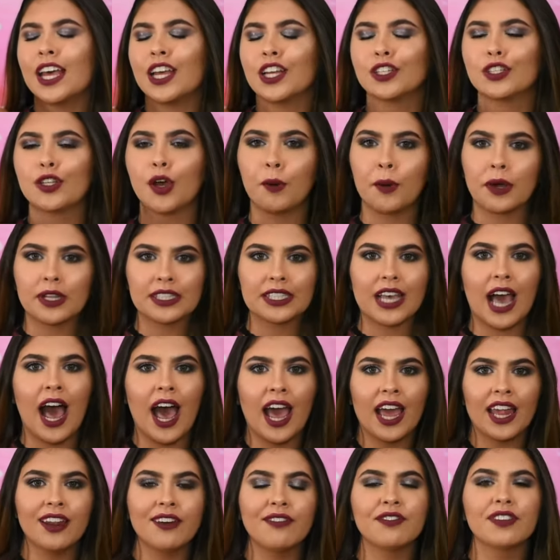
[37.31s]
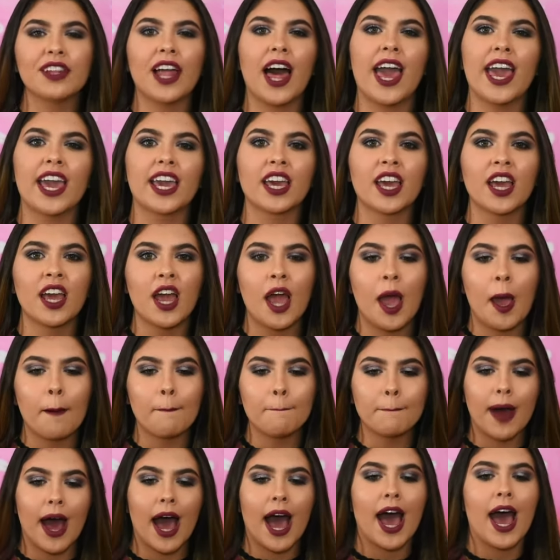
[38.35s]
So it's kind of like
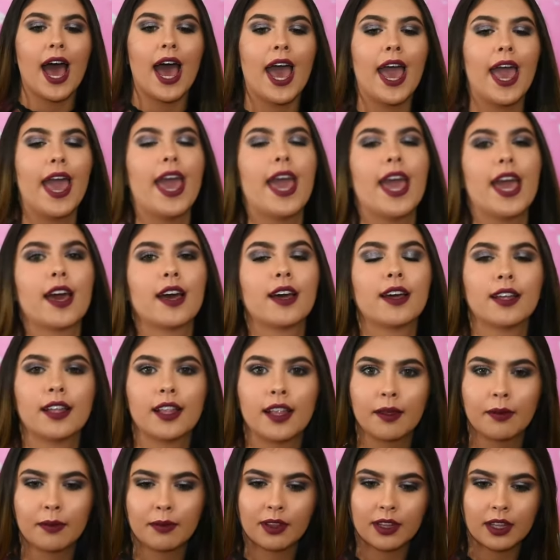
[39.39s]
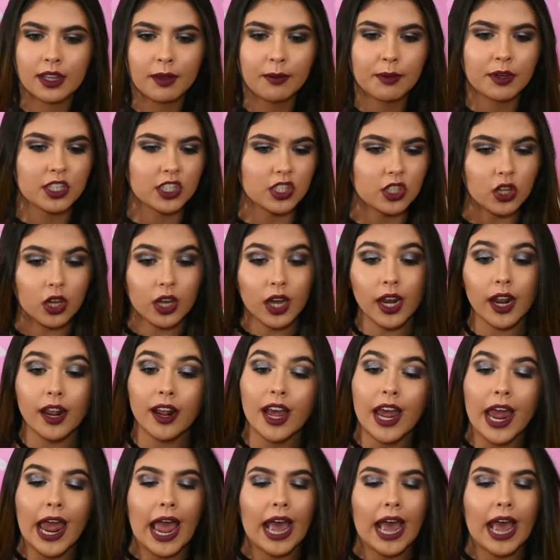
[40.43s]
my, let me just look at it.